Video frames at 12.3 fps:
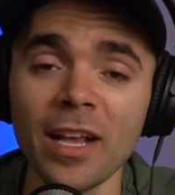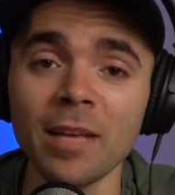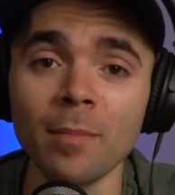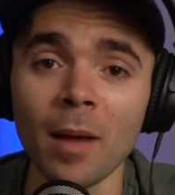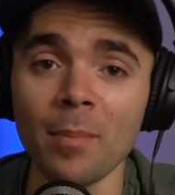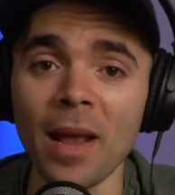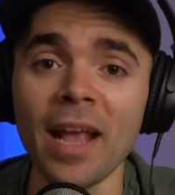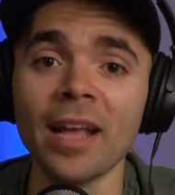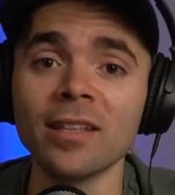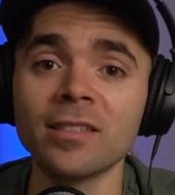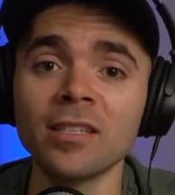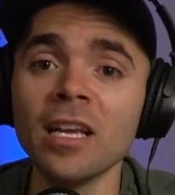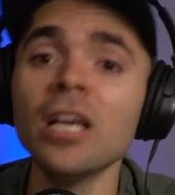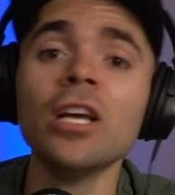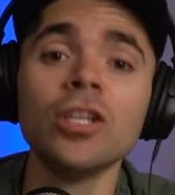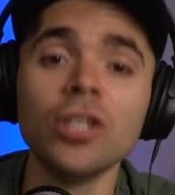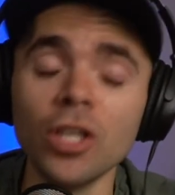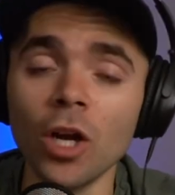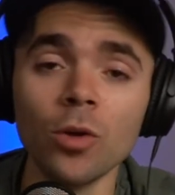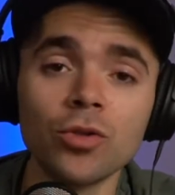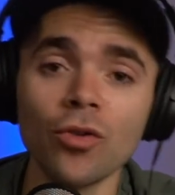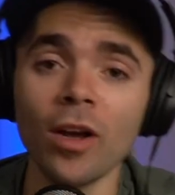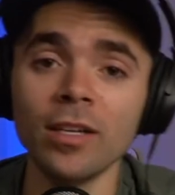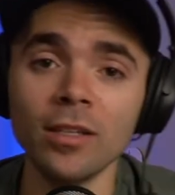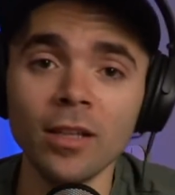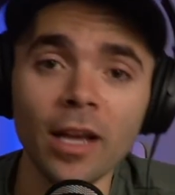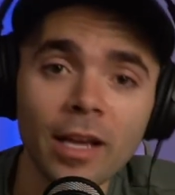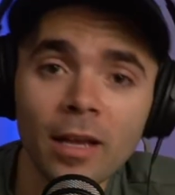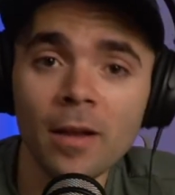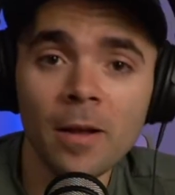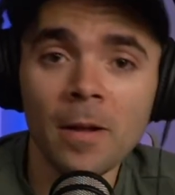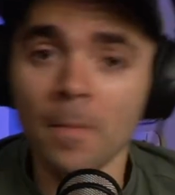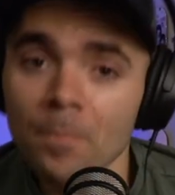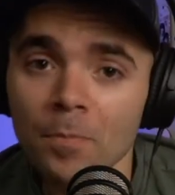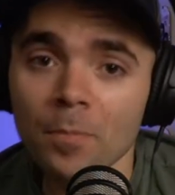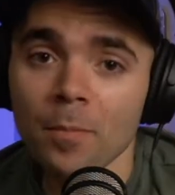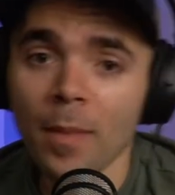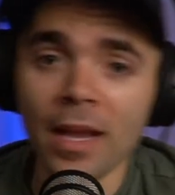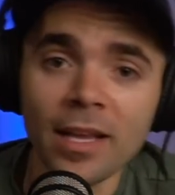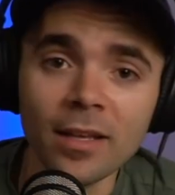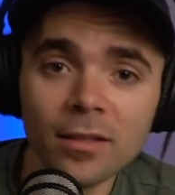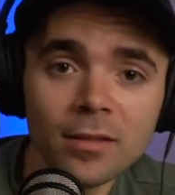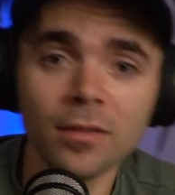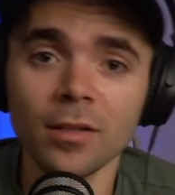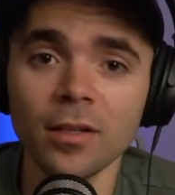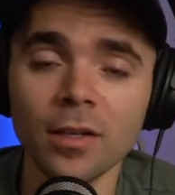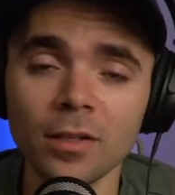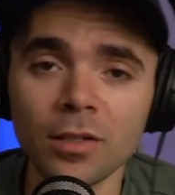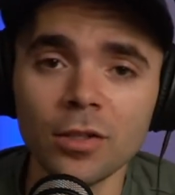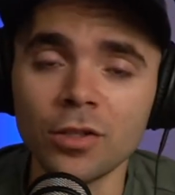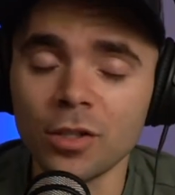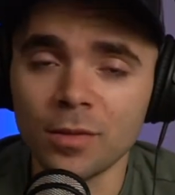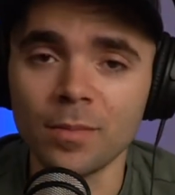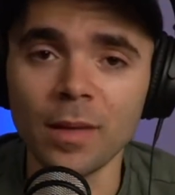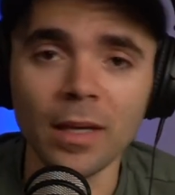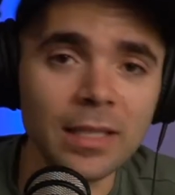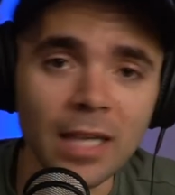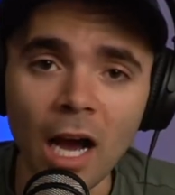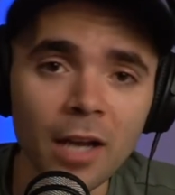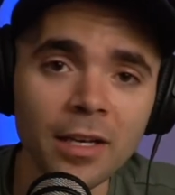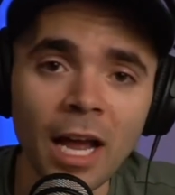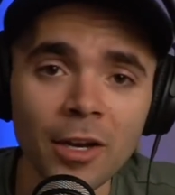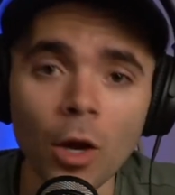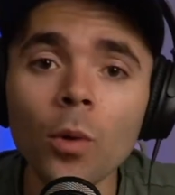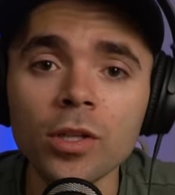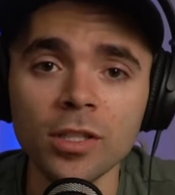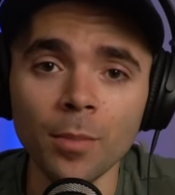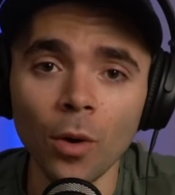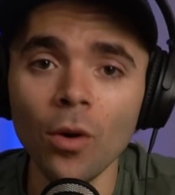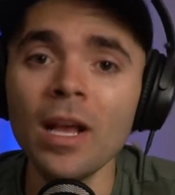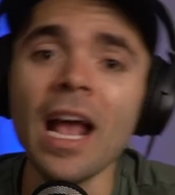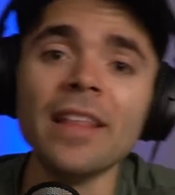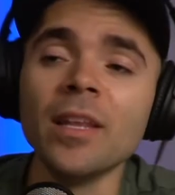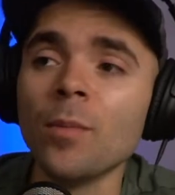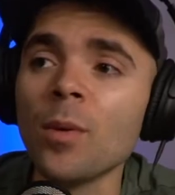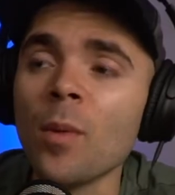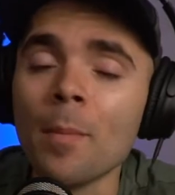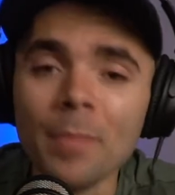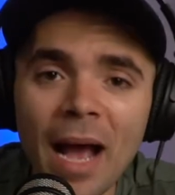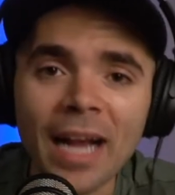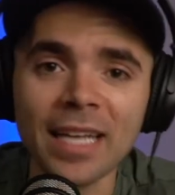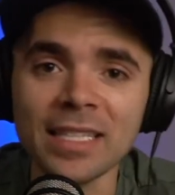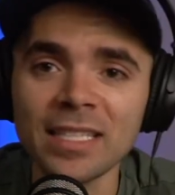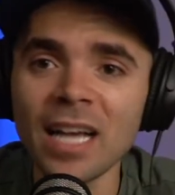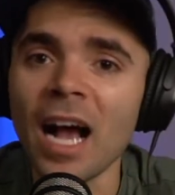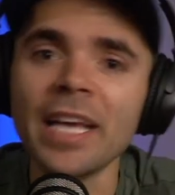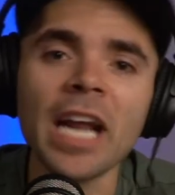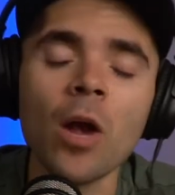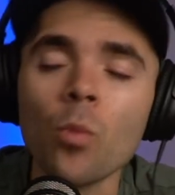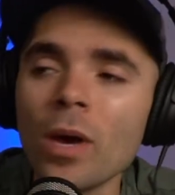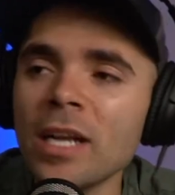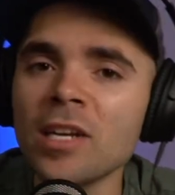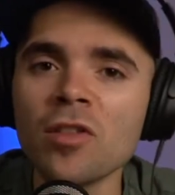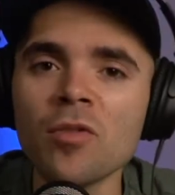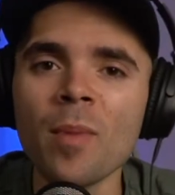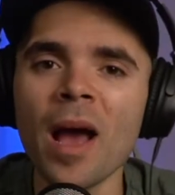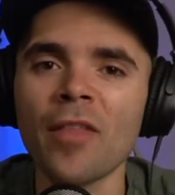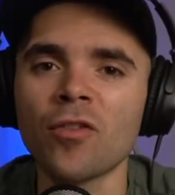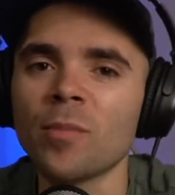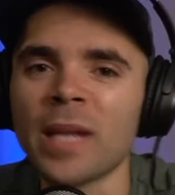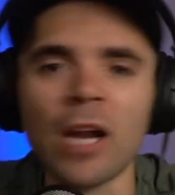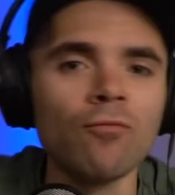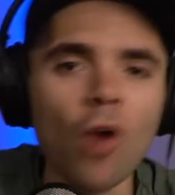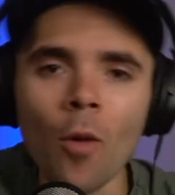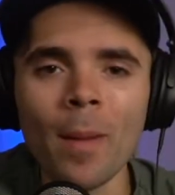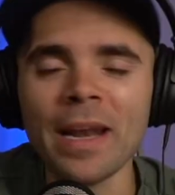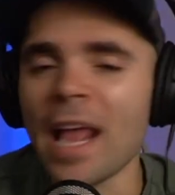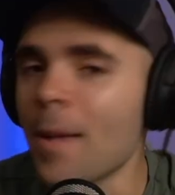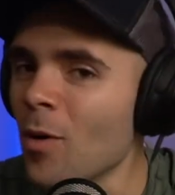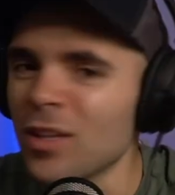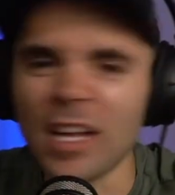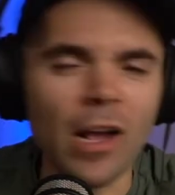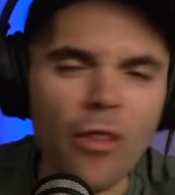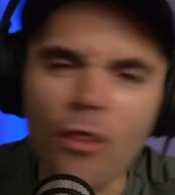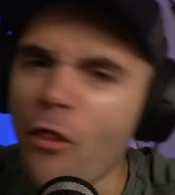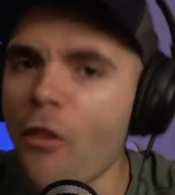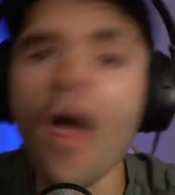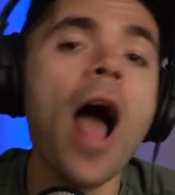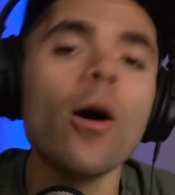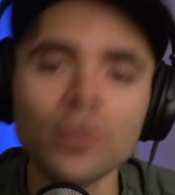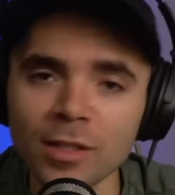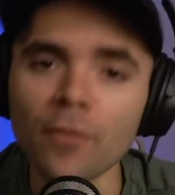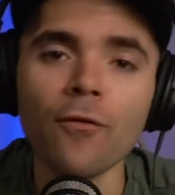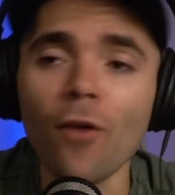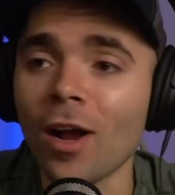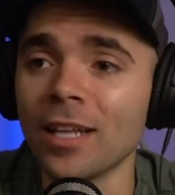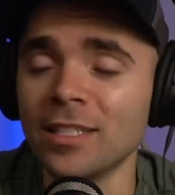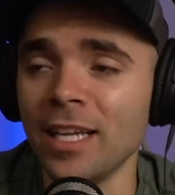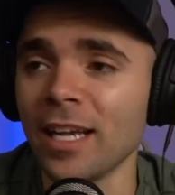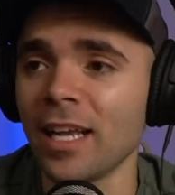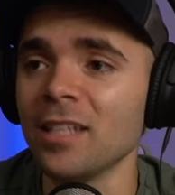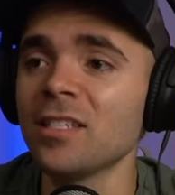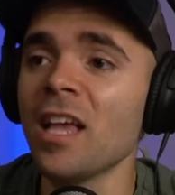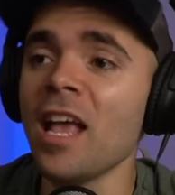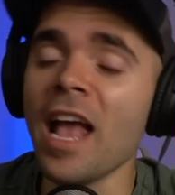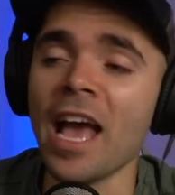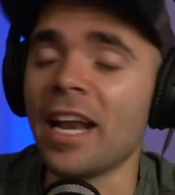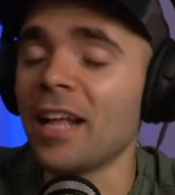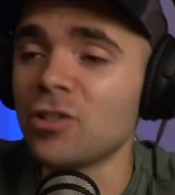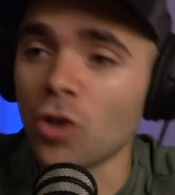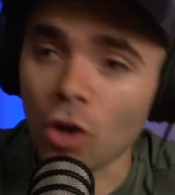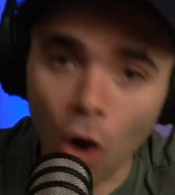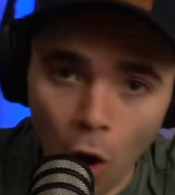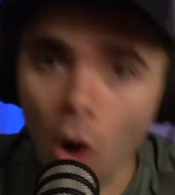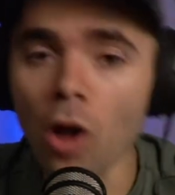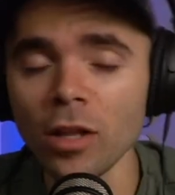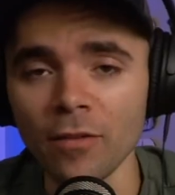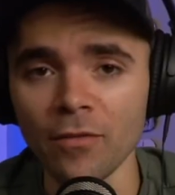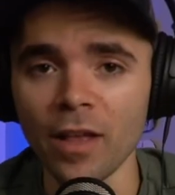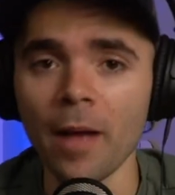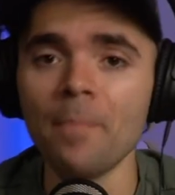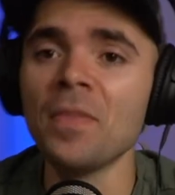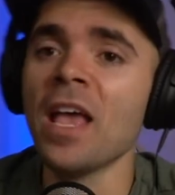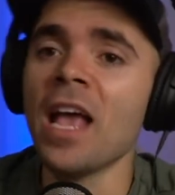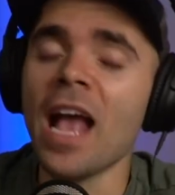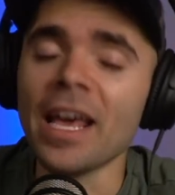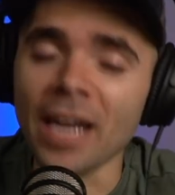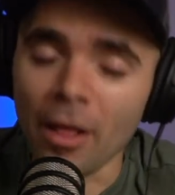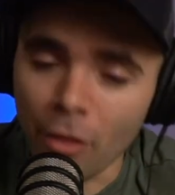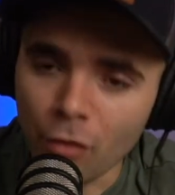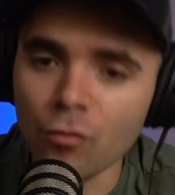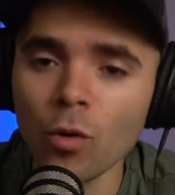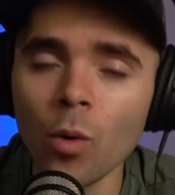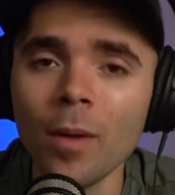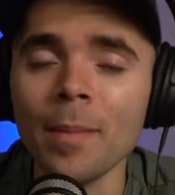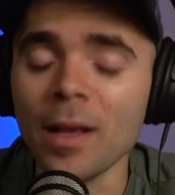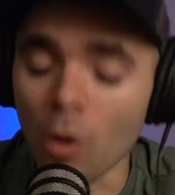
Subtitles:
in my pants, trying to make it just not noticeable. And then we went back inside. I went into the bathroom and I wrote my name on 1,000 fucking tickets, and I took all of them and I threw them